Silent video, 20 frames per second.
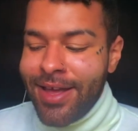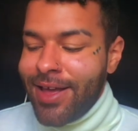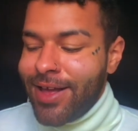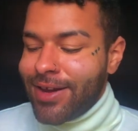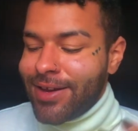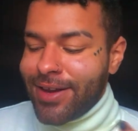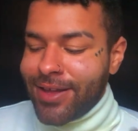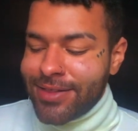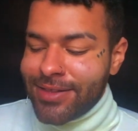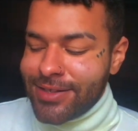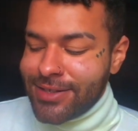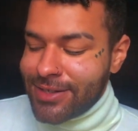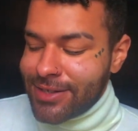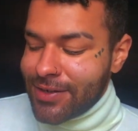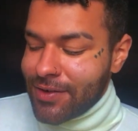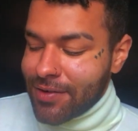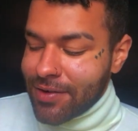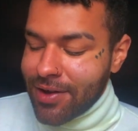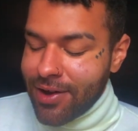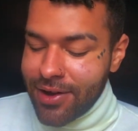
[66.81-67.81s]
not these
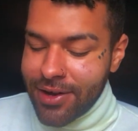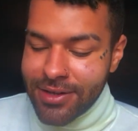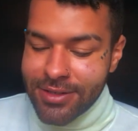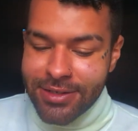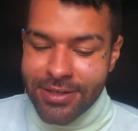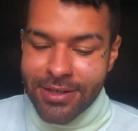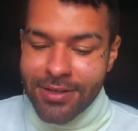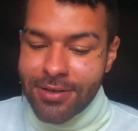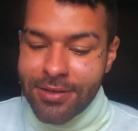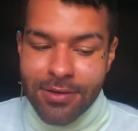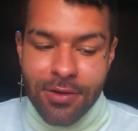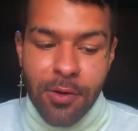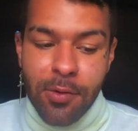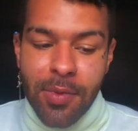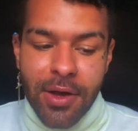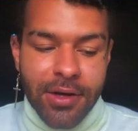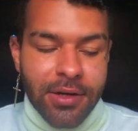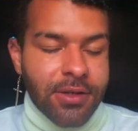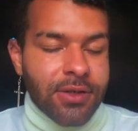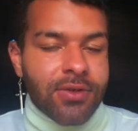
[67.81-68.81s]
tarot cards, not
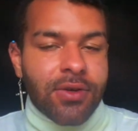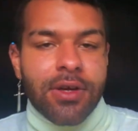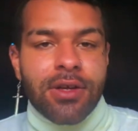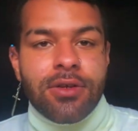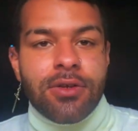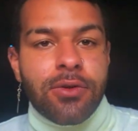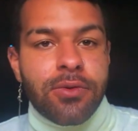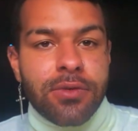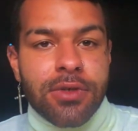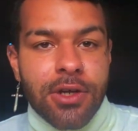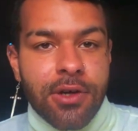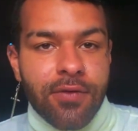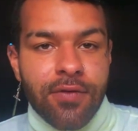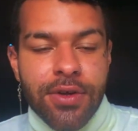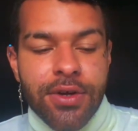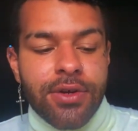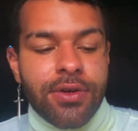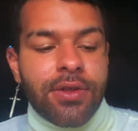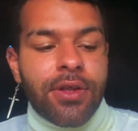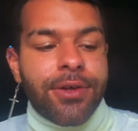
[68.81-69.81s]
nobody's, right? No tarot
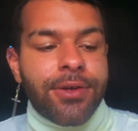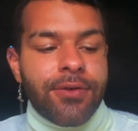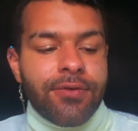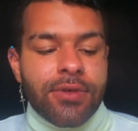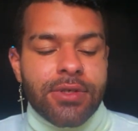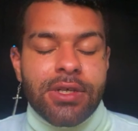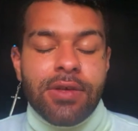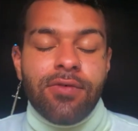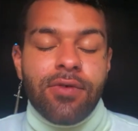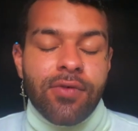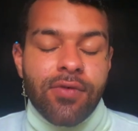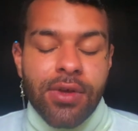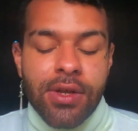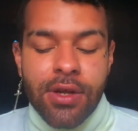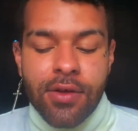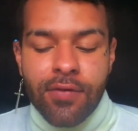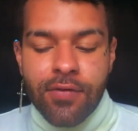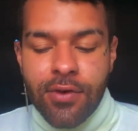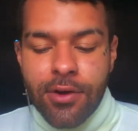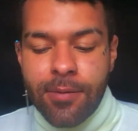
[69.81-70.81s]
reader that you receive a
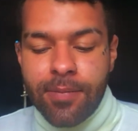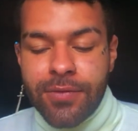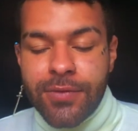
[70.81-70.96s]
reading from.